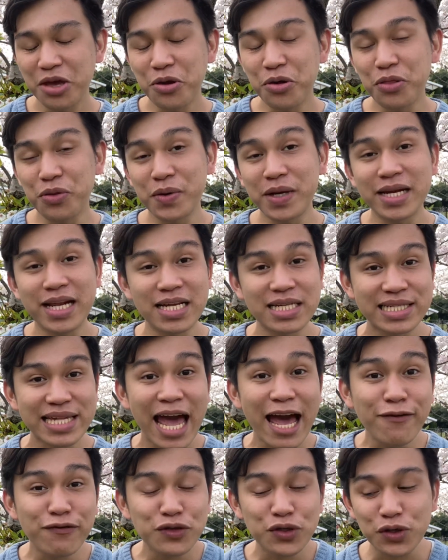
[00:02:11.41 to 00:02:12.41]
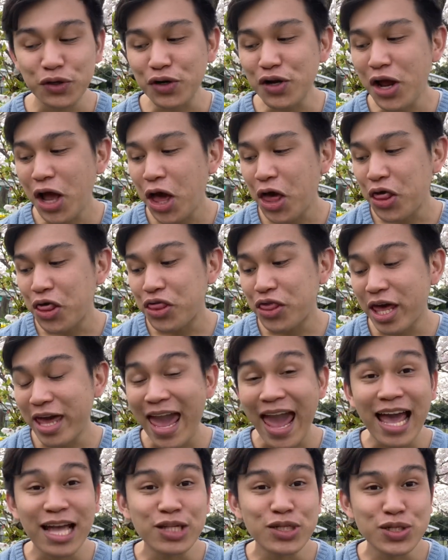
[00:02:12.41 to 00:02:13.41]
3 days after, they
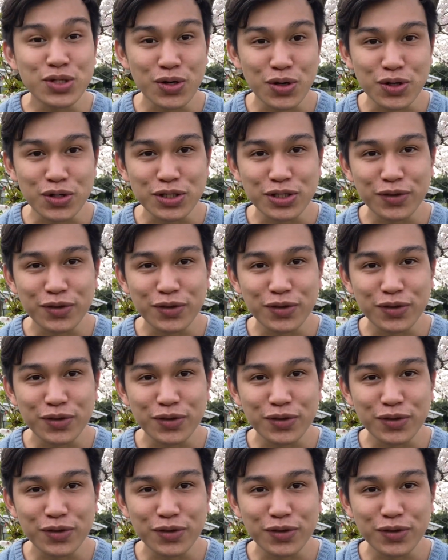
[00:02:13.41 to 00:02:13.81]
answered.